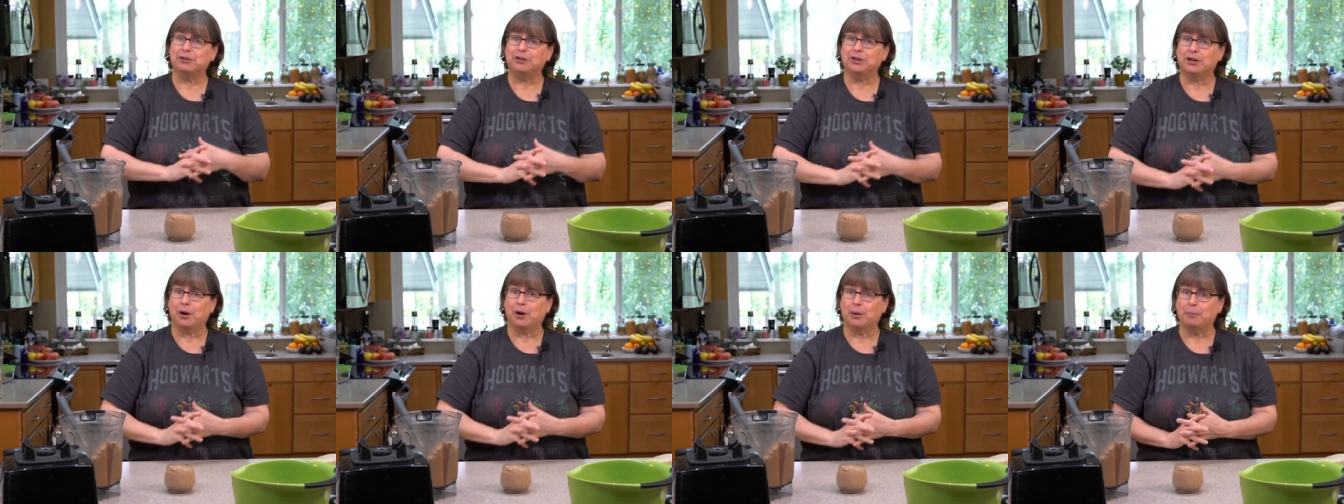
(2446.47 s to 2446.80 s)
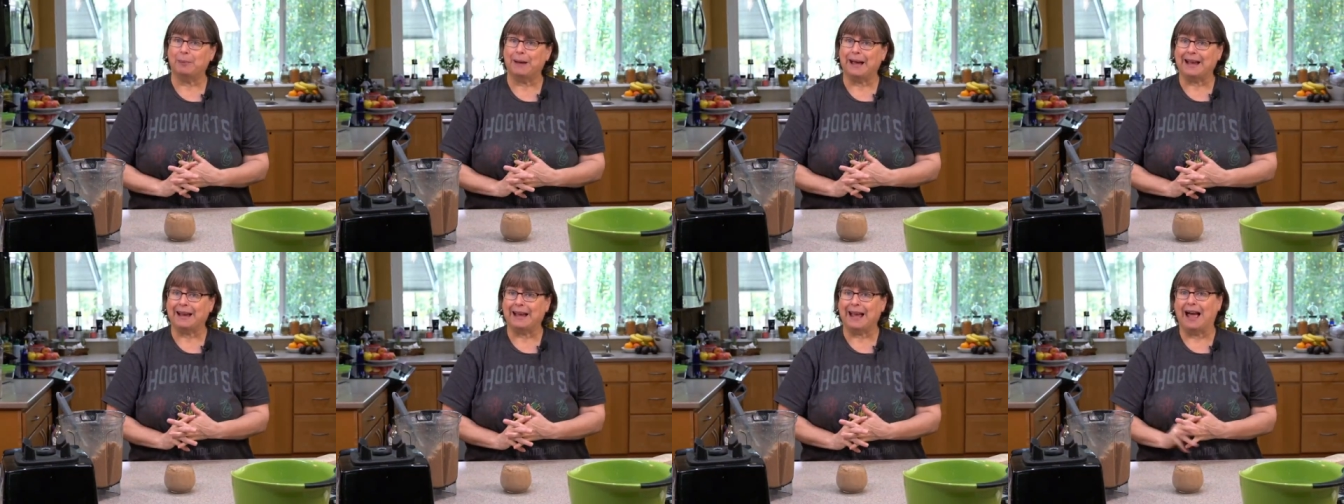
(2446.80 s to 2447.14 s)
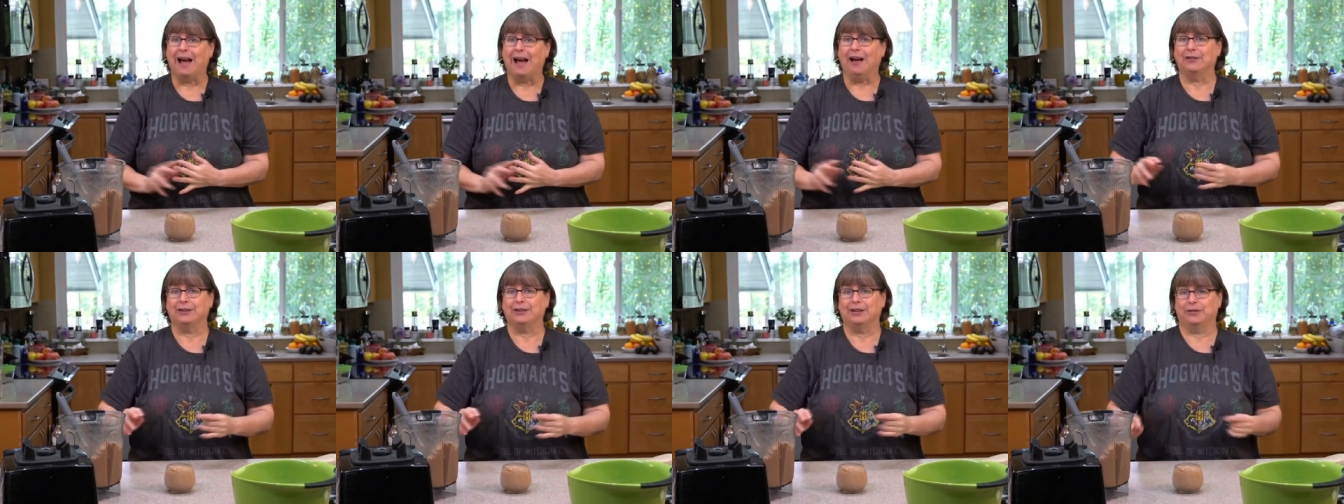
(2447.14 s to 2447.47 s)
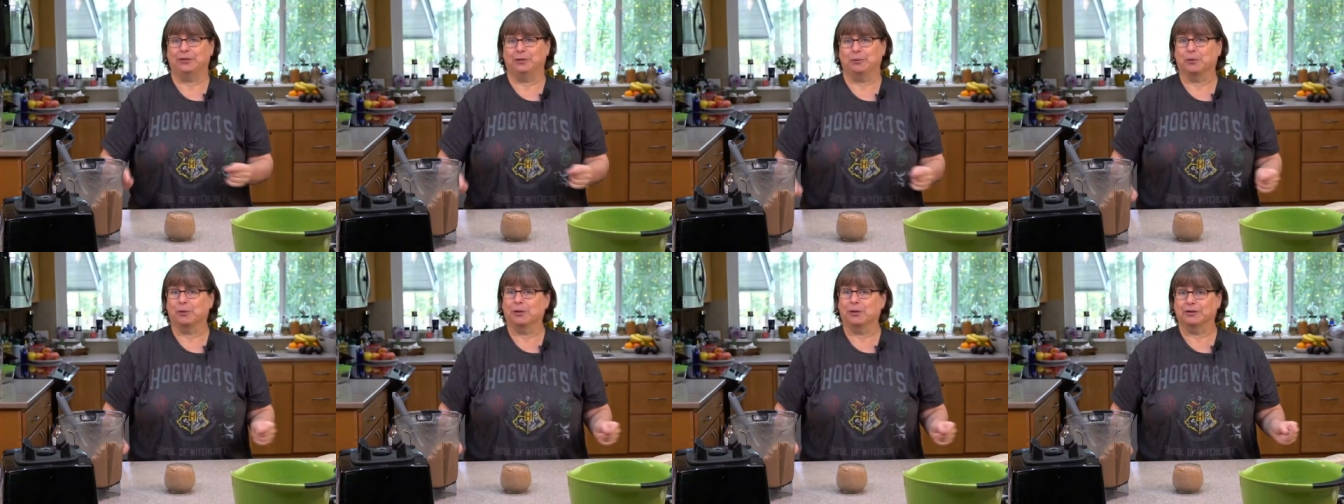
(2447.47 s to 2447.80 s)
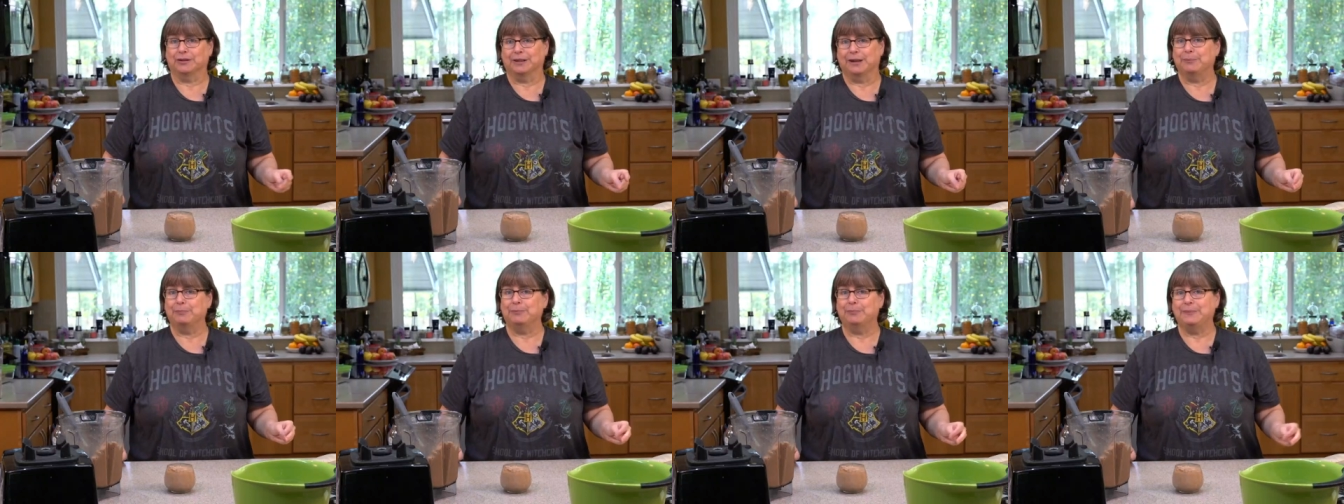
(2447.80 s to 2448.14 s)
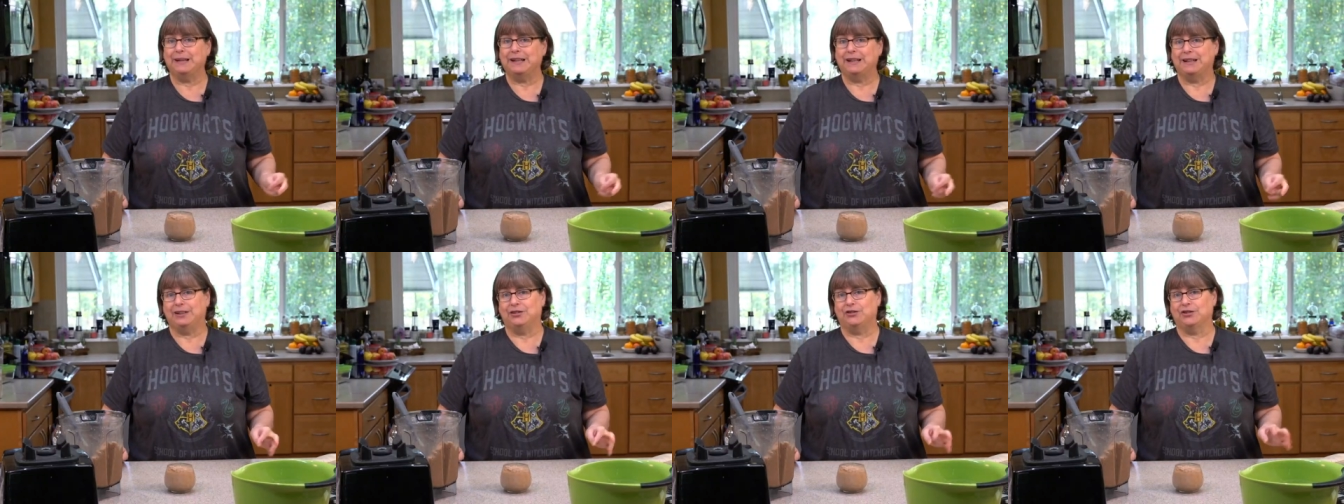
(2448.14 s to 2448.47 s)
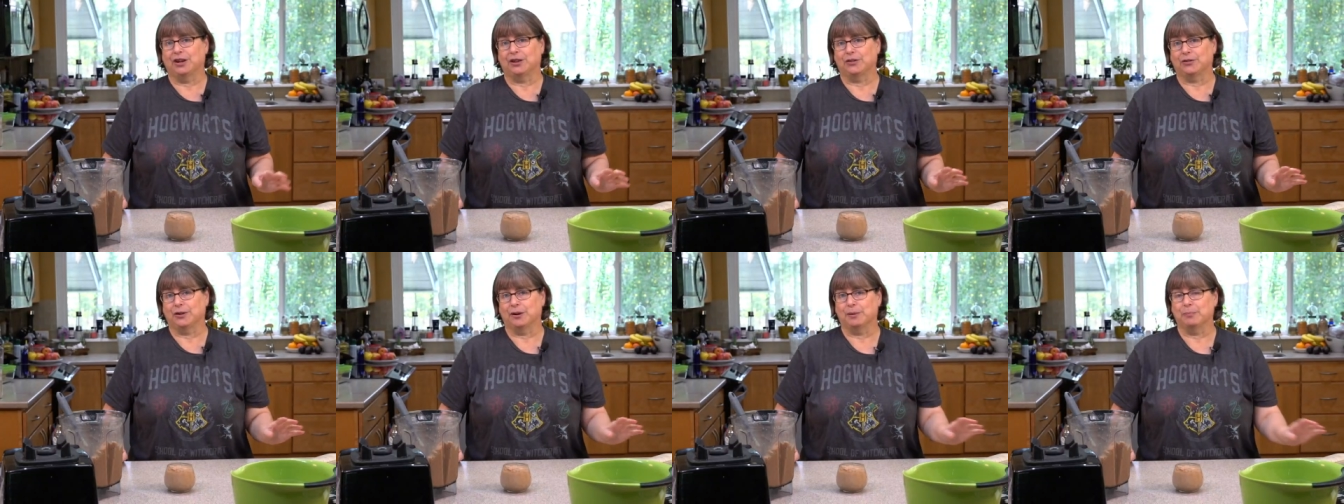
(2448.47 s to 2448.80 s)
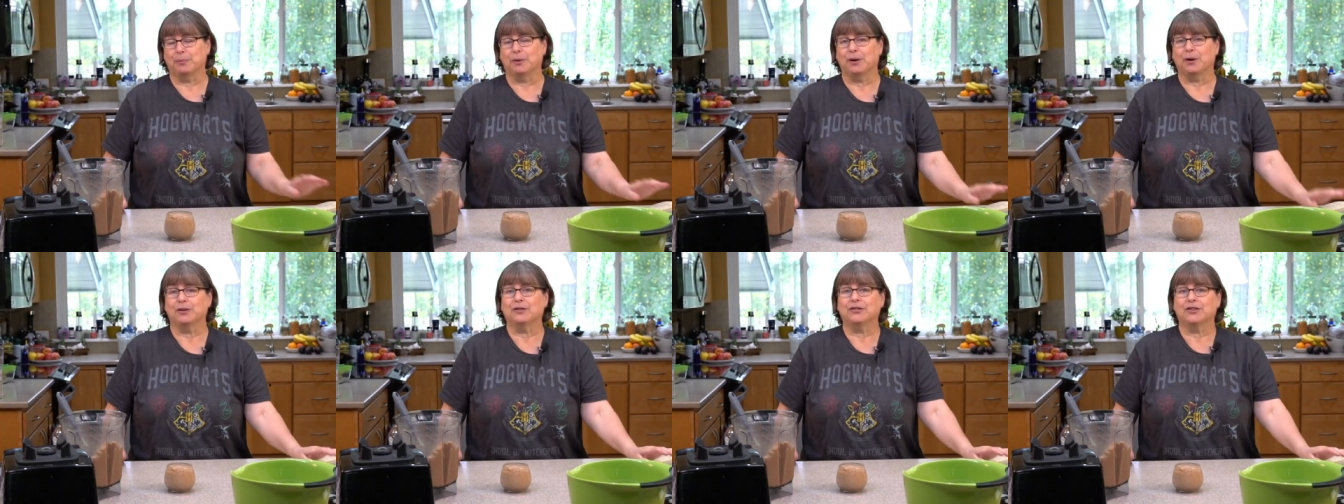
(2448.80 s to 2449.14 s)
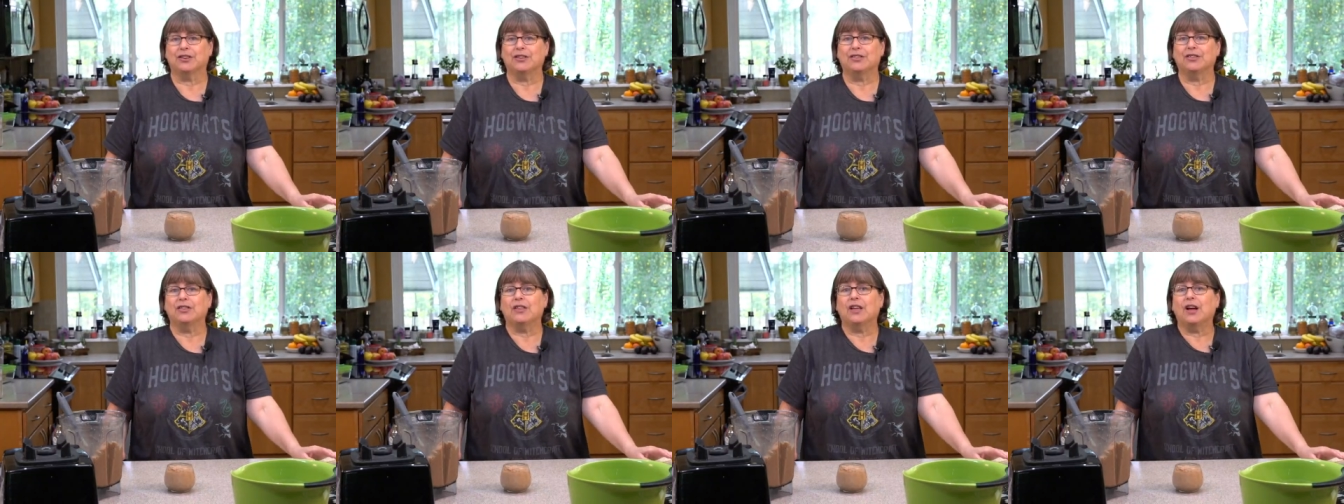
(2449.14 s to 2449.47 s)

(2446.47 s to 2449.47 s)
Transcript: to go back out in the world and meet each other in person,